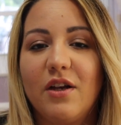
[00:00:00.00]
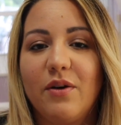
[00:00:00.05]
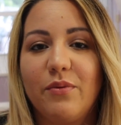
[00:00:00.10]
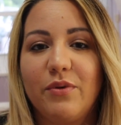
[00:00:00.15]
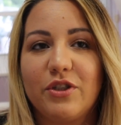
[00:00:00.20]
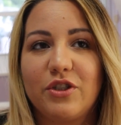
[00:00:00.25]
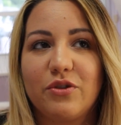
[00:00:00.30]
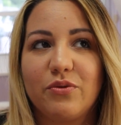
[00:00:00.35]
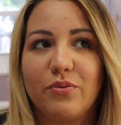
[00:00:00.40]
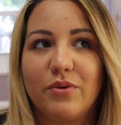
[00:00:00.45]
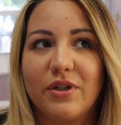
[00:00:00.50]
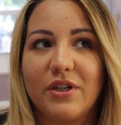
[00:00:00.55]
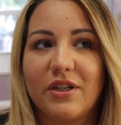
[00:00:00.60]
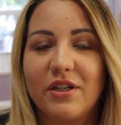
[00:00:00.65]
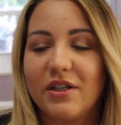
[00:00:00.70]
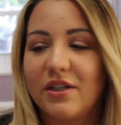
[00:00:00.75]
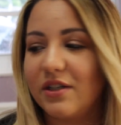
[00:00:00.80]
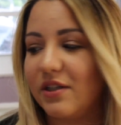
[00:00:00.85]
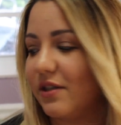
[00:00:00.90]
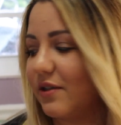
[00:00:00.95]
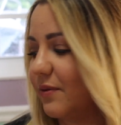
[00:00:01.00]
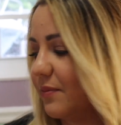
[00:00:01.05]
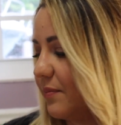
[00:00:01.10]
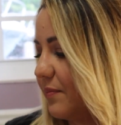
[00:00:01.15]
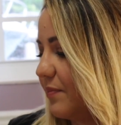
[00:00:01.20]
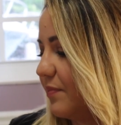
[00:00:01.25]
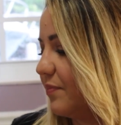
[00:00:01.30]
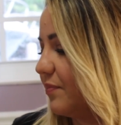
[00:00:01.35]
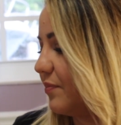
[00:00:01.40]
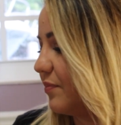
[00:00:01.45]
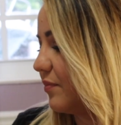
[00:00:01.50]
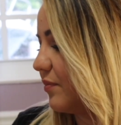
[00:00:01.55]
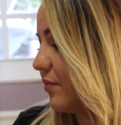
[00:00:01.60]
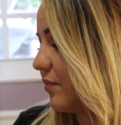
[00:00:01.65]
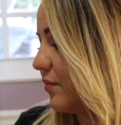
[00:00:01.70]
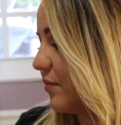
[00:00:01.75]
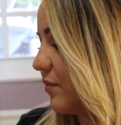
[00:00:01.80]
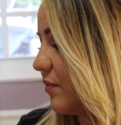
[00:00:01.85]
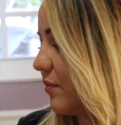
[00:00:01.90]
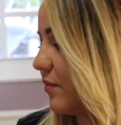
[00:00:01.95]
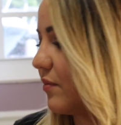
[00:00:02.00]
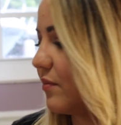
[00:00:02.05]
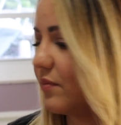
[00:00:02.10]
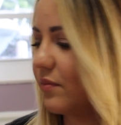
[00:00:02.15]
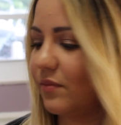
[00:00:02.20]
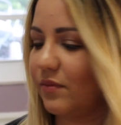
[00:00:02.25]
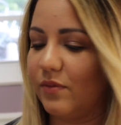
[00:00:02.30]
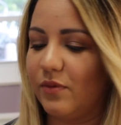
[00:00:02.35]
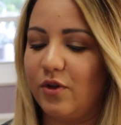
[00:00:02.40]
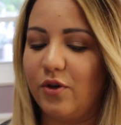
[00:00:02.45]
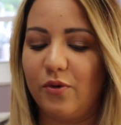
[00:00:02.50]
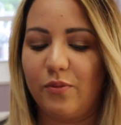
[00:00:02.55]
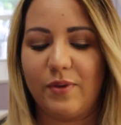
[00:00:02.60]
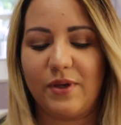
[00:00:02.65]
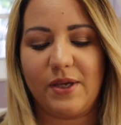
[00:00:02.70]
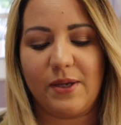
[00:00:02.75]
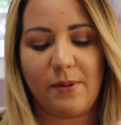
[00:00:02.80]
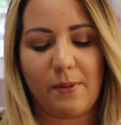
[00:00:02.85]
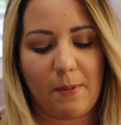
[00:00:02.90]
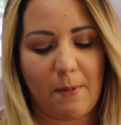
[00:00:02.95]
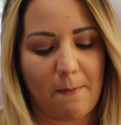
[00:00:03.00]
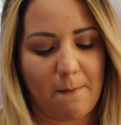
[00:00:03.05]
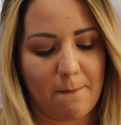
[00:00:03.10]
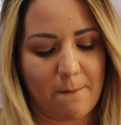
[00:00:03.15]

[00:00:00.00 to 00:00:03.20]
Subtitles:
which were Newbie.